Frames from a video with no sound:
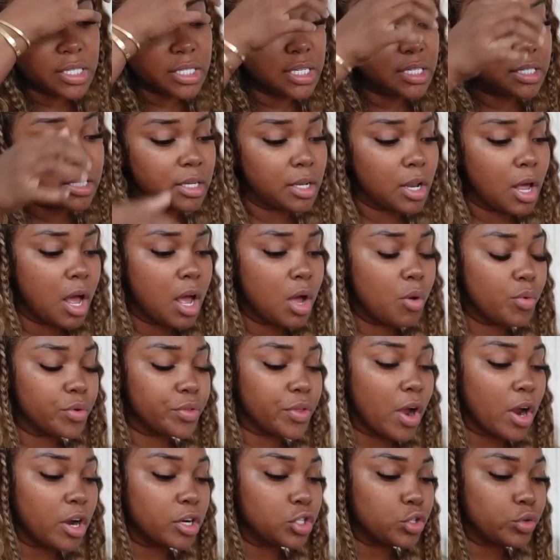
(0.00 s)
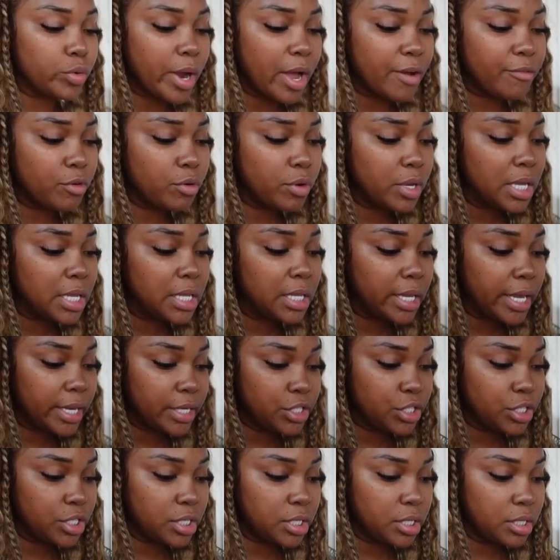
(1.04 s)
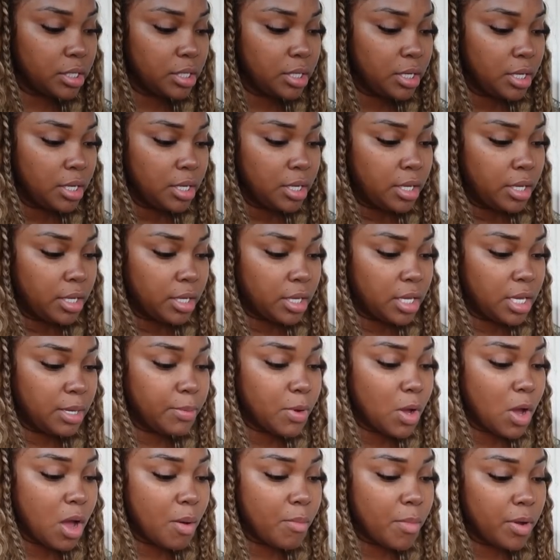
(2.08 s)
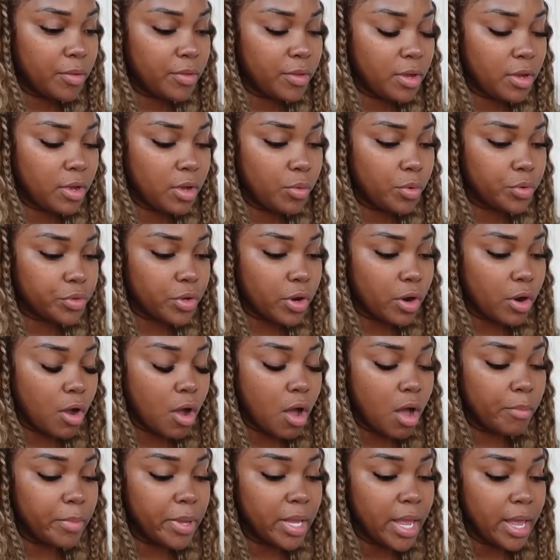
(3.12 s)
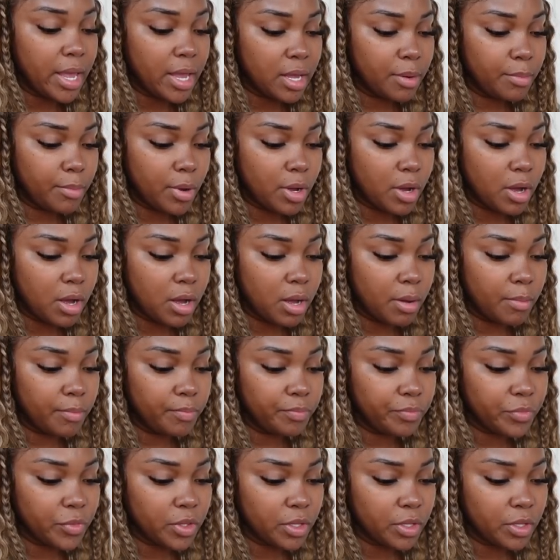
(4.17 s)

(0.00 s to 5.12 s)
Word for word: season long with our travel collection. Keep calm on the go with our calming hand balm.